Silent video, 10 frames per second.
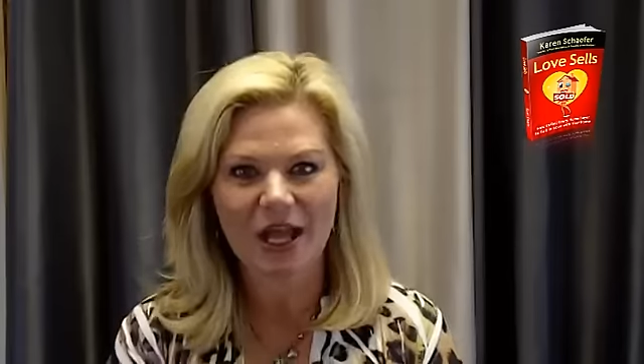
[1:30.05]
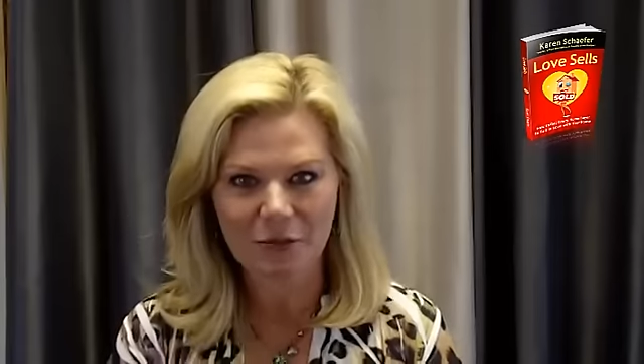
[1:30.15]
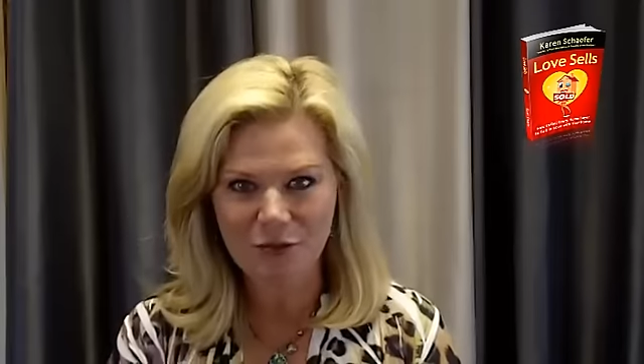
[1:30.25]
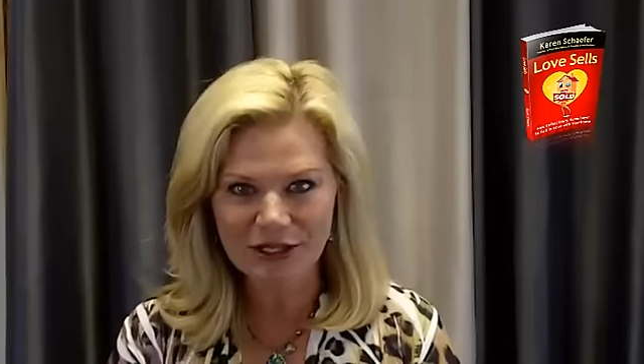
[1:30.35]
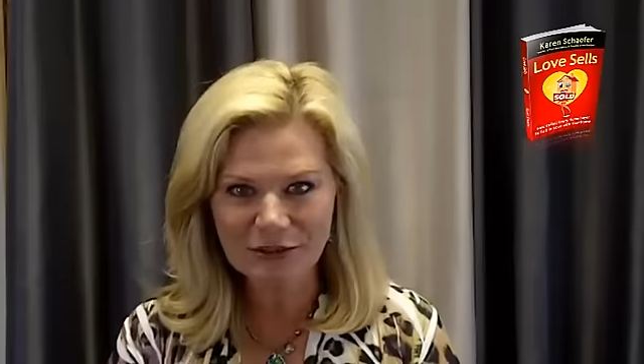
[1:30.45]

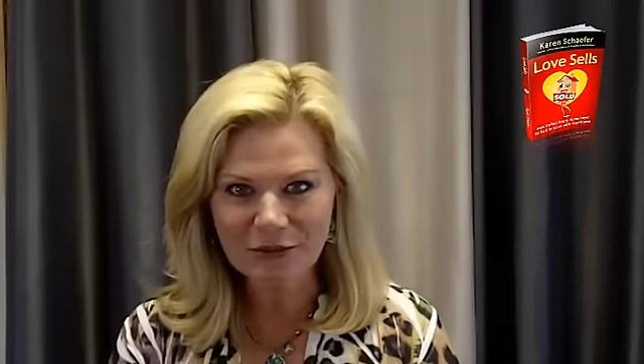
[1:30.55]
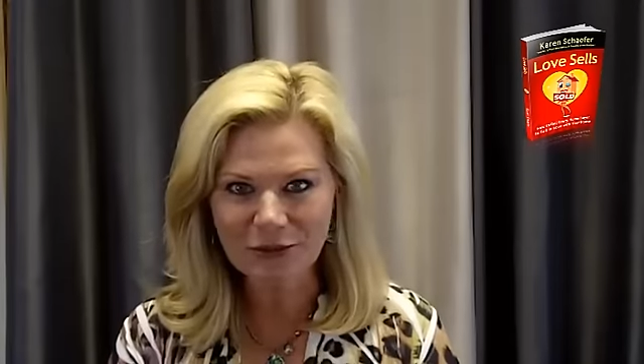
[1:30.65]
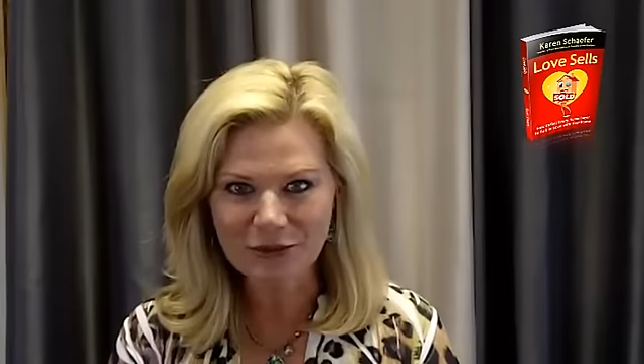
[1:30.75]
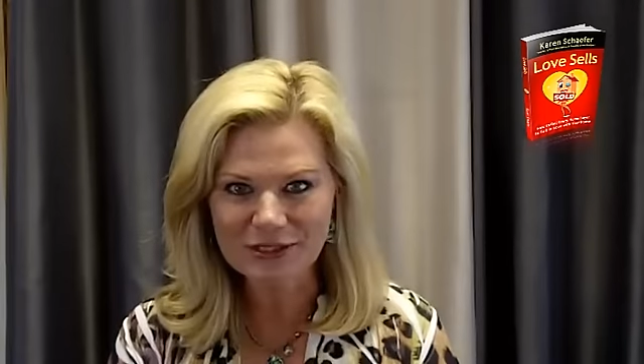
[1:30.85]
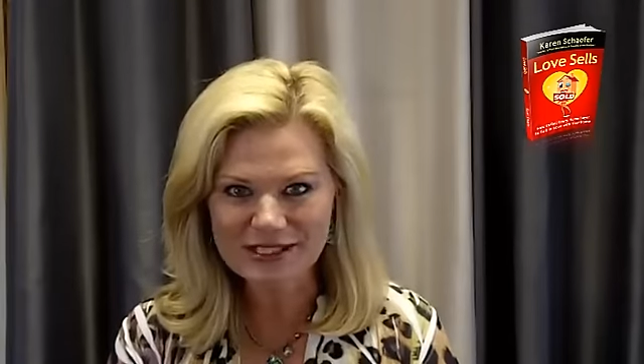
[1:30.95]
and when you
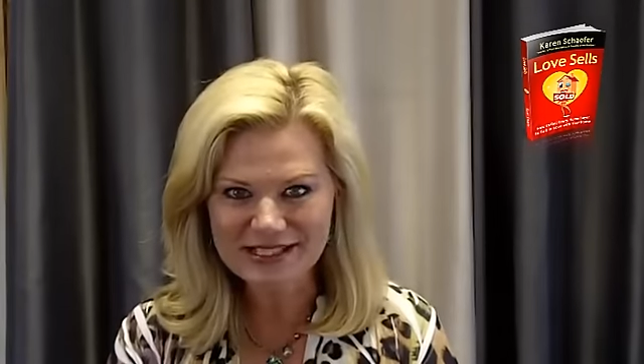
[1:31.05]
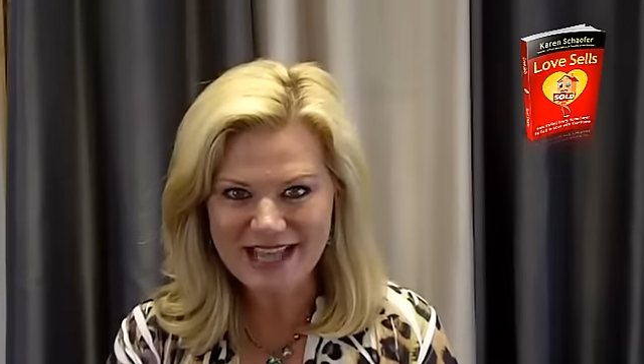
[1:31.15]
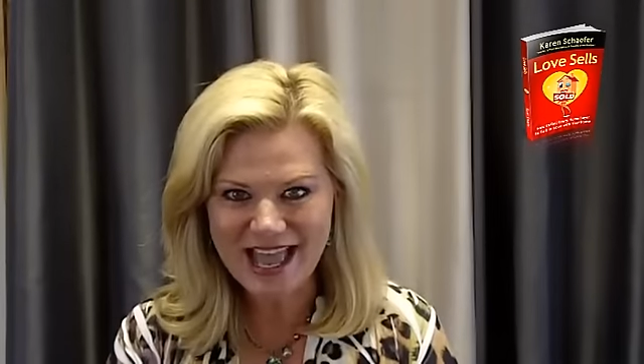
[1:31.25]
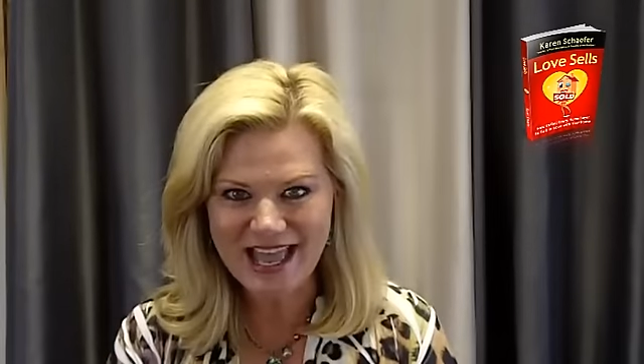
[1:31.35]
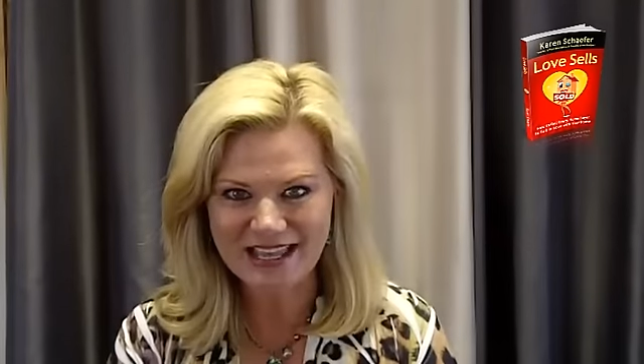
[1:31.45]
order it
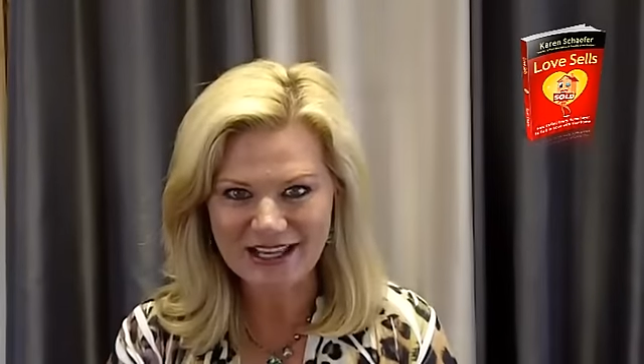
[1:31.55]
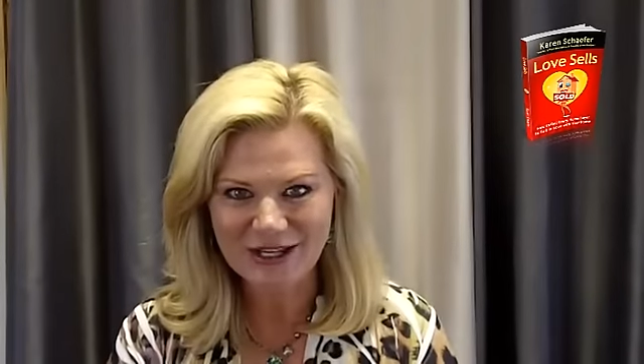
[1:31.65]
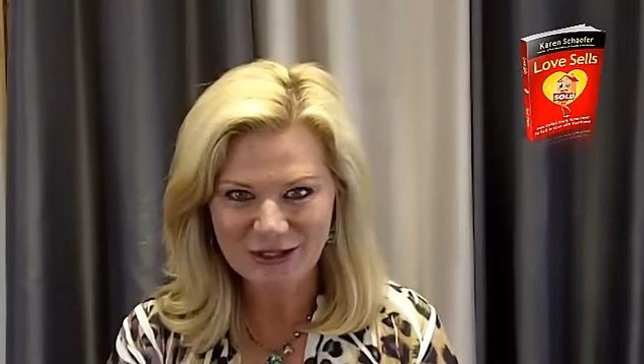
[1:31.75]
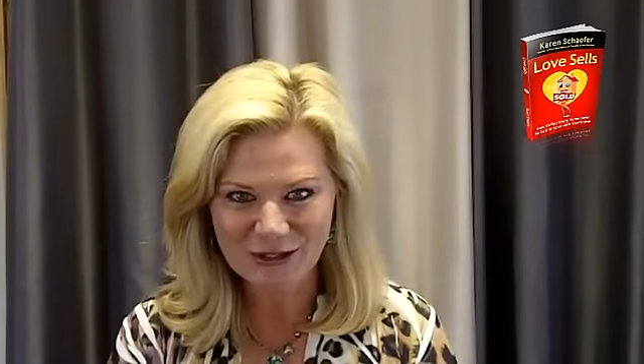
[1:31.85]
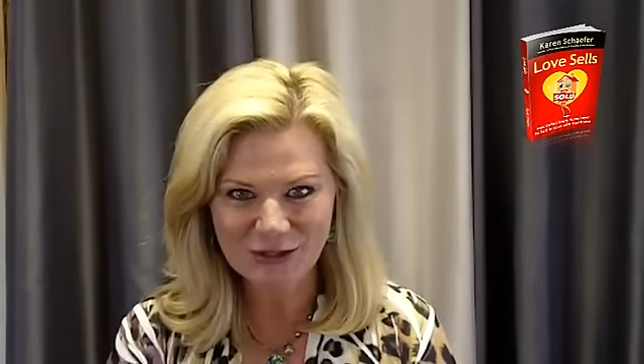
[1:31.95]
today,
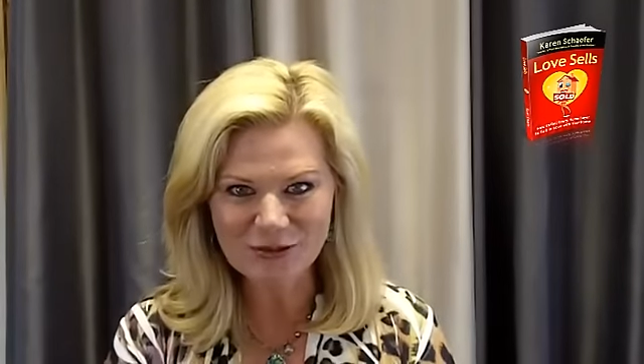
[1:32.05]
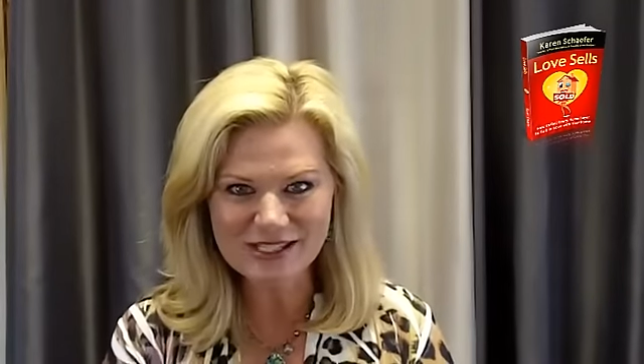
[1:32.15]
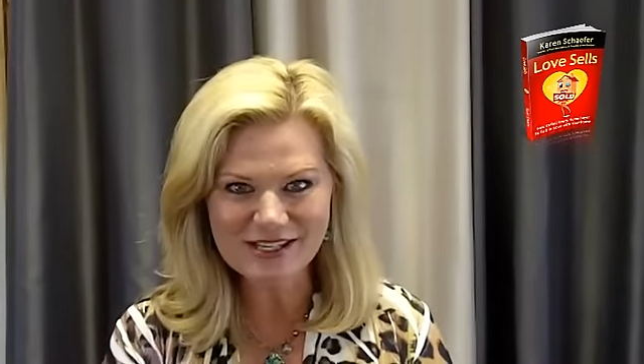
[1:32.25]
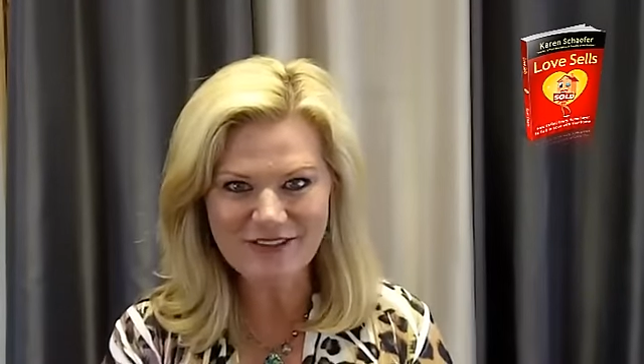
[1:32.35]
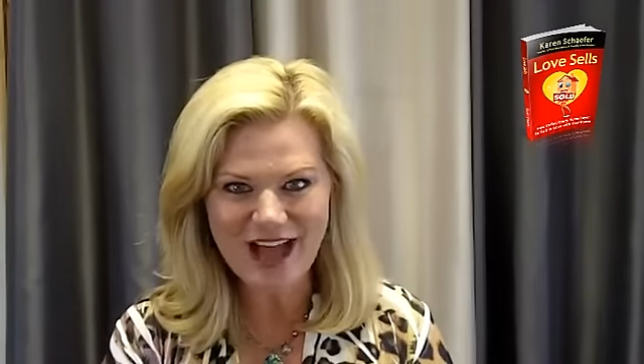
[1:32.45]
you'll
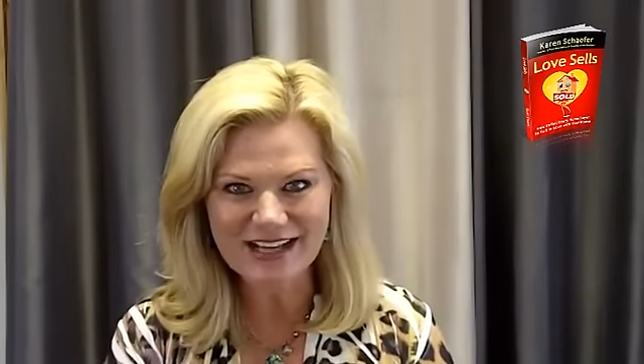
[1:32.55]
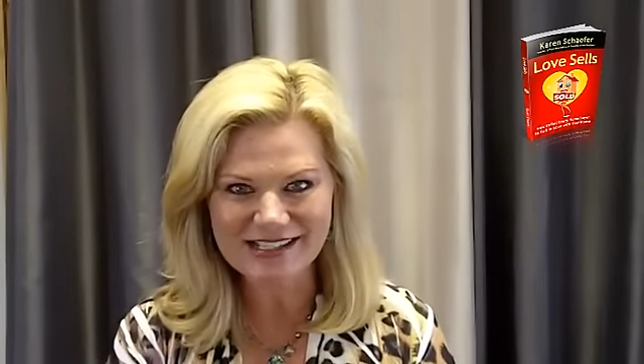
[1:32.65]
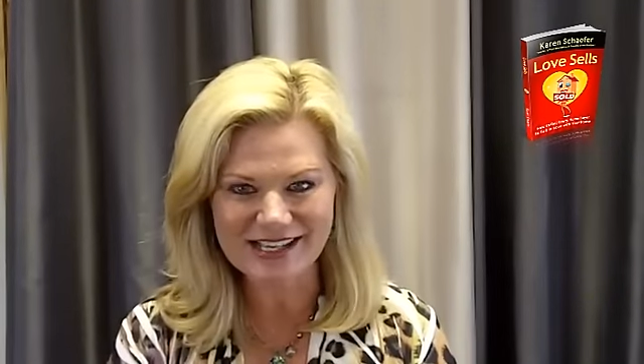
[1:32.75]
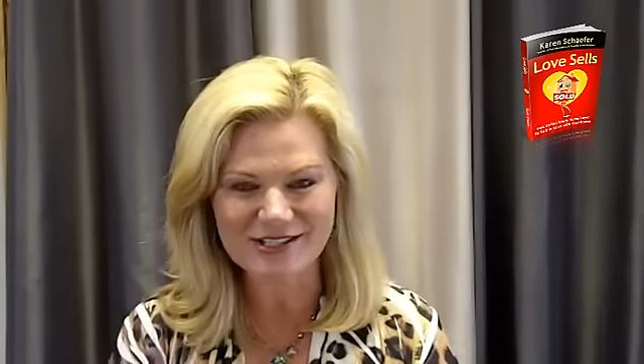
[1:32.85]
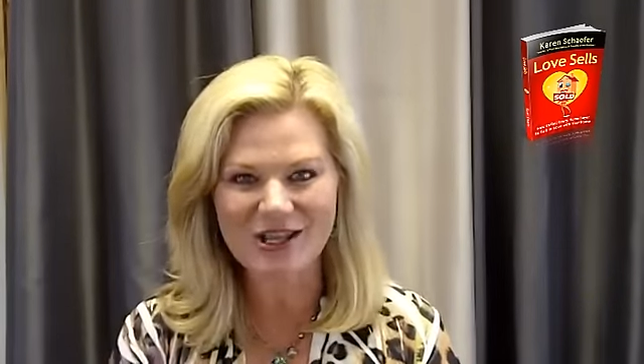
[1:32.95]
receive
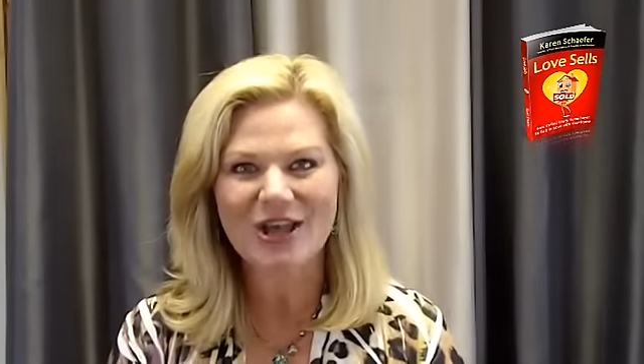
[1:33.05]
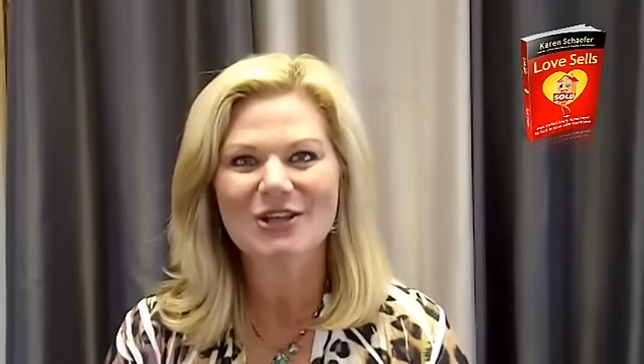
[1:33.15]
access